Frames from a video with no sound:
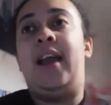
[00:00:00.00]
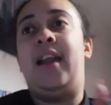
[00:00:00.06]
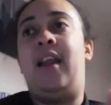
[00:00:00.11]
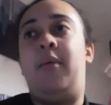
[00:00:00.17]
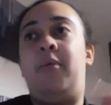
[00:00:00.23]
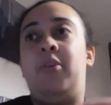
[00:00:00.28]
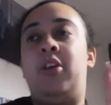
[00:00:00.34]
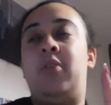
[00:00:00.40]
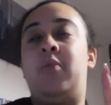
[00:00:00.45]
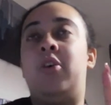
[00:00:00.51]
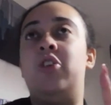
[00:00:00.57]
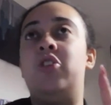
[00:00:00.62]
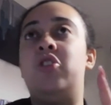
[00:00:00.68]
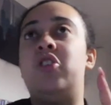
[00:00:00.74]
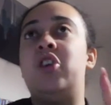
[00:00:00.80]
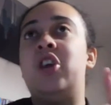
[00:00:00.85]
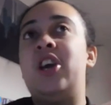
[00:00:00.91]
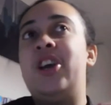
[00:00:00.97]
and I'm going to
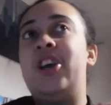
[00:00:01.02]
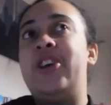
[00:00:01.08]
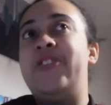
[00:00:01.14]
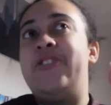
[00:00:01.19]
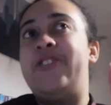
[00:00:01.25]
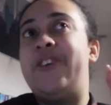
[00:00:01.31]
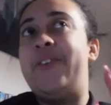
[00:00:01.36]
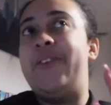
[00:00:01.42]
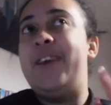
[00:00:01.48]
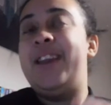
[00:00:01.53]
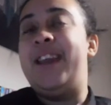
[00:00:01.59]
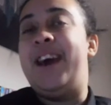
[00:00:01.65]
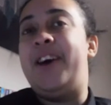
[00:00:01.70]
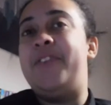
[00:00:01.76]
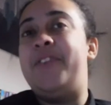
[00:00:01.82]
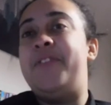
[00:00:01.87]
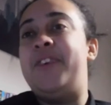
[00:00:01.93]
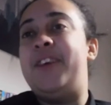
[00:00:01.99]
watch Zoe
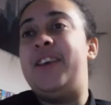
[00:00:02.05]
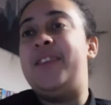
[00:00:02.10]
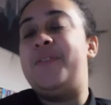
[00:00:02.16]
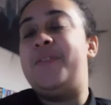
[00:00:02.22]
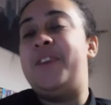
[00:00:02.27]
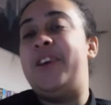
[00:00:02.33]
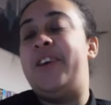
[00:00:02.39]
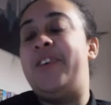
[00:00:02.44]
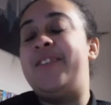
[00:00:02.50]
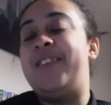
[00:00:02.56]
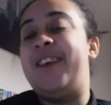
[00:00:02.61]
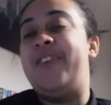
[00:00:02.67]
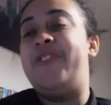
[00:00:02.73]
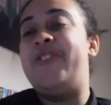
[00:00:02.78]
and Alfie's videos.